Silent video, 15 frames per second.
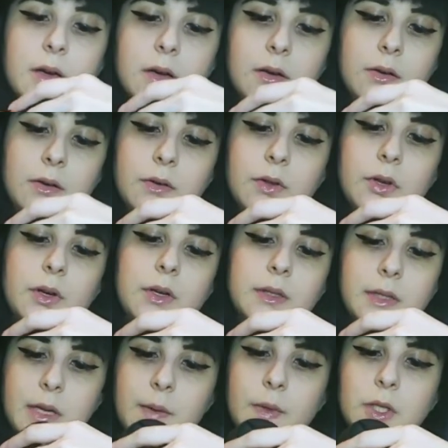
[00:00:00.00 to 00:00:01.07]
Ooh,
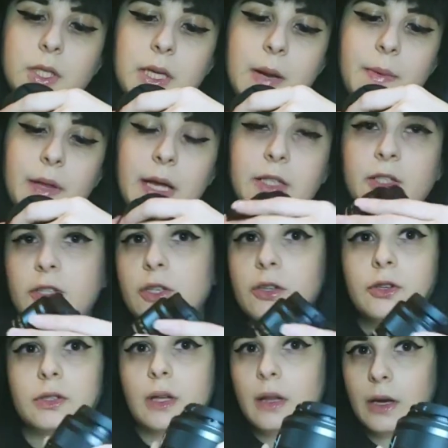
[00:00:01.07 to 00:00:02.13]
there's image stabilizer, so
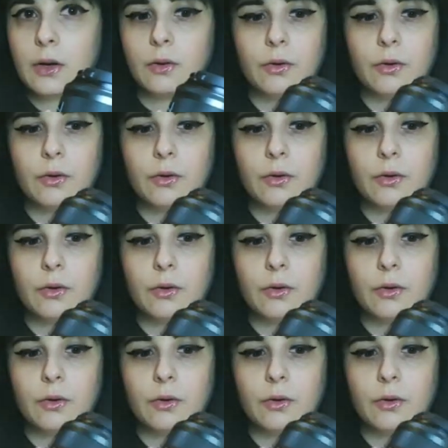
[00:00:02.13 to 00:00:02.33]
there's a lot of